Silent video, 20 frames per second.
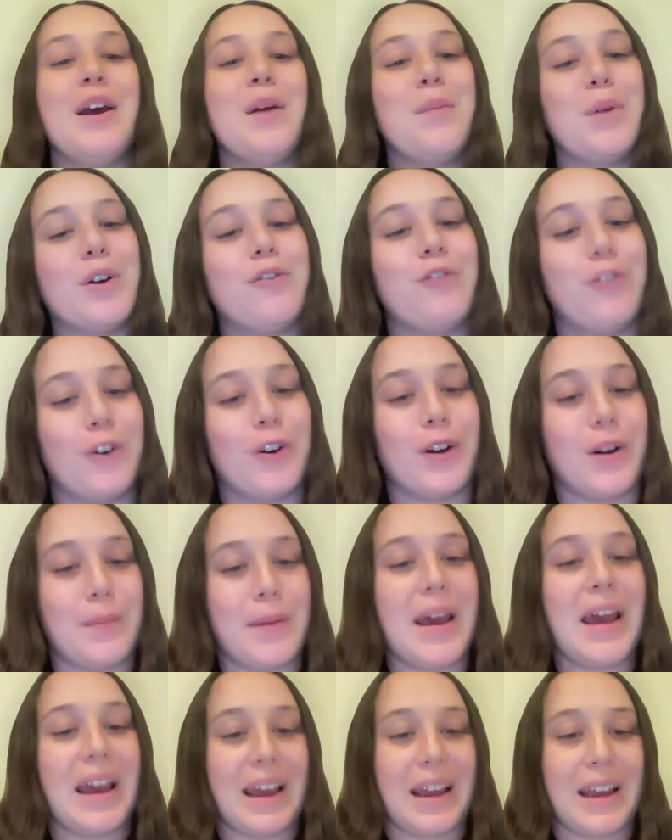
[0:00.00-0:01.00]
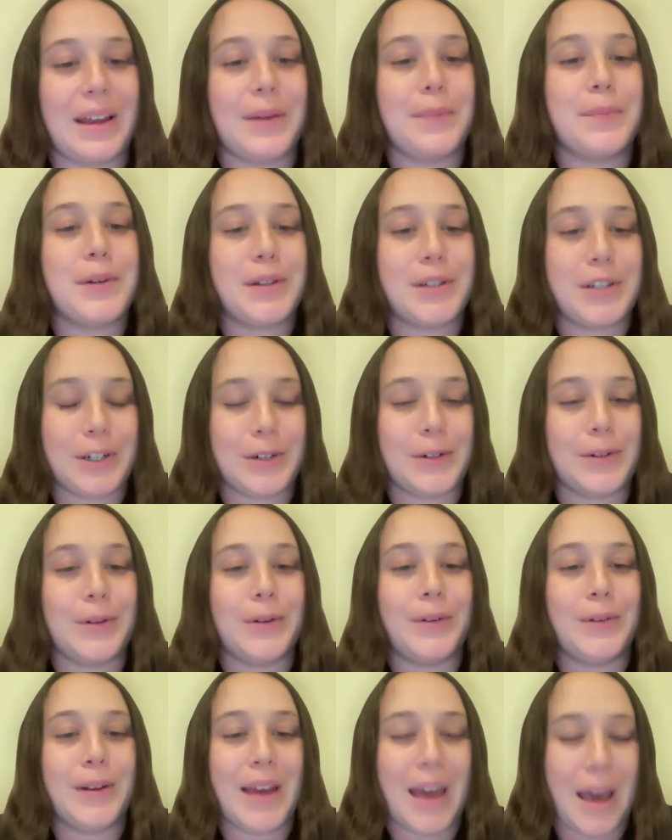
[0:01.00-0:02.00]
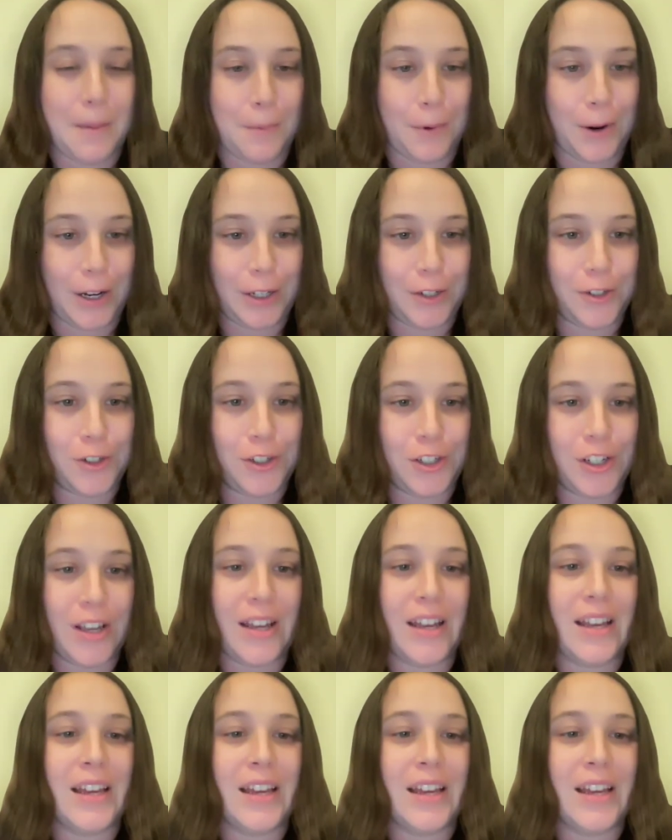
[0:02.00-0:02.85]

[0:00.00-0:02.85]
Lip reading: perform a maternal hemorrhage